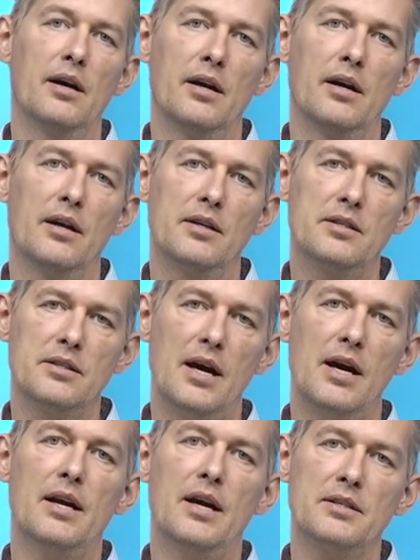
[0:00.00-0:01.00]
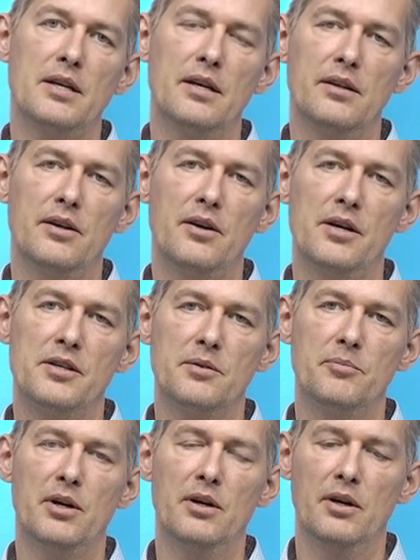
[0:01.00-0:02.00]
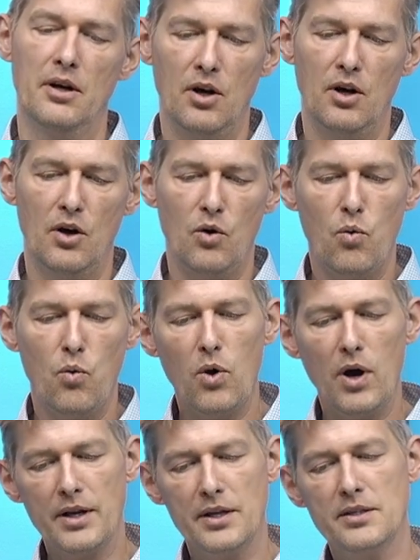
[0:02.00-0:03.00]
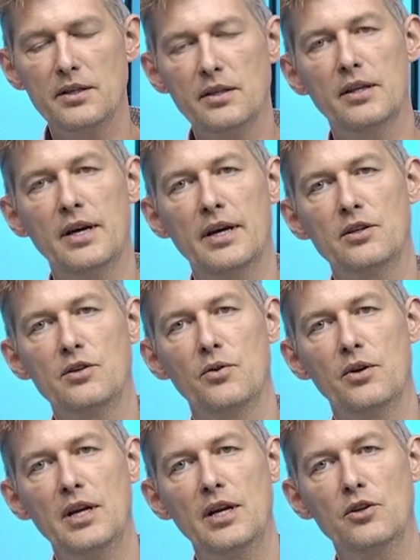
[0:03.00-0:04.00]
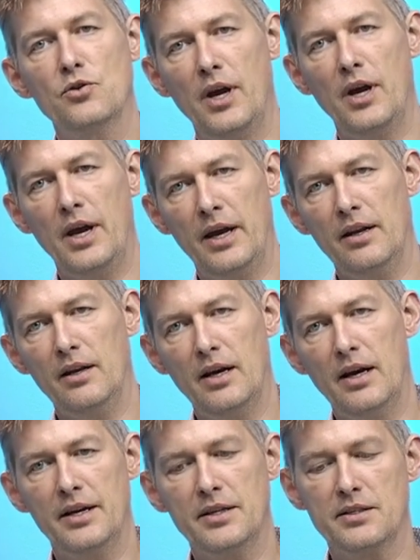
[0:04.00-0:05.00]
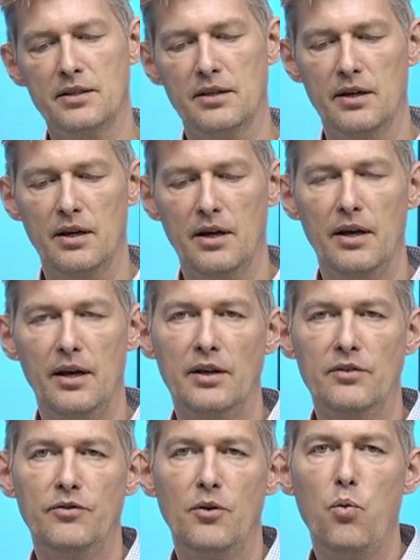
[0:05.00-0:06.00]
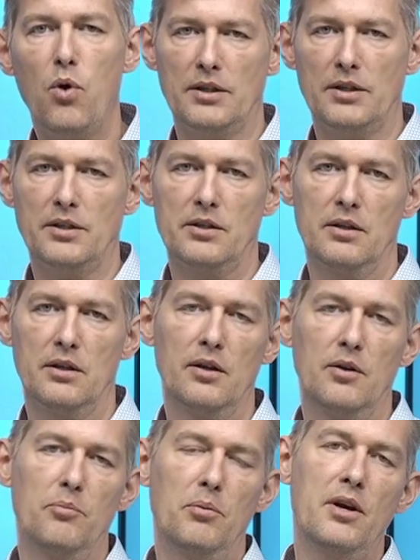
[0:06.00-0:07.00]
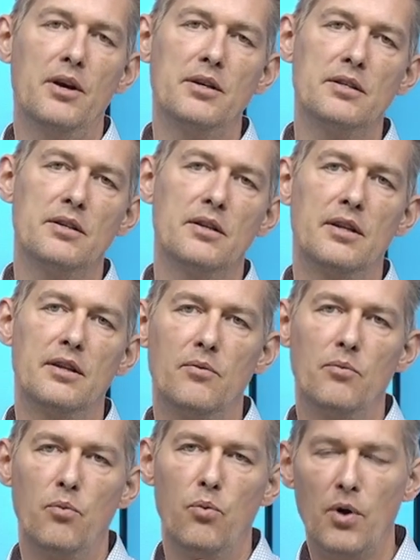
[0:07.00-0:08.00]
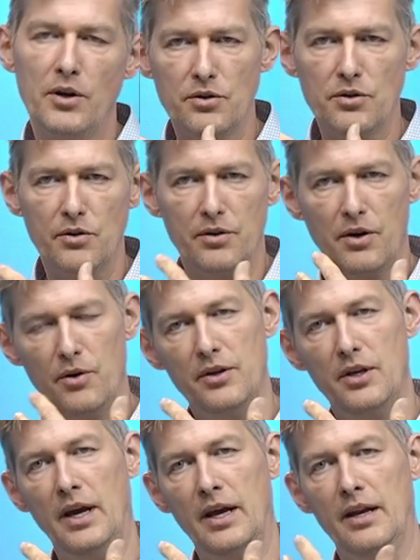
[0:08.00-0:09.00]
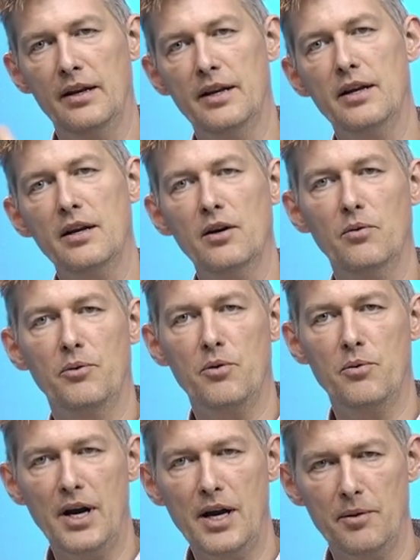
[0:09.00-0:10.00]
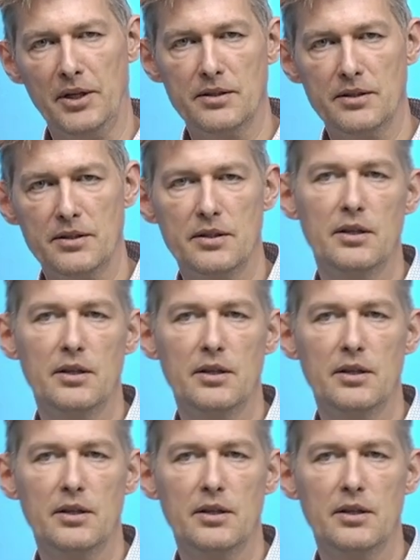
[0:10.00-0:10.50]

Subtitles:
start asking the customer, what is it that you need to analyze and for what? Because once you know the analytical requirements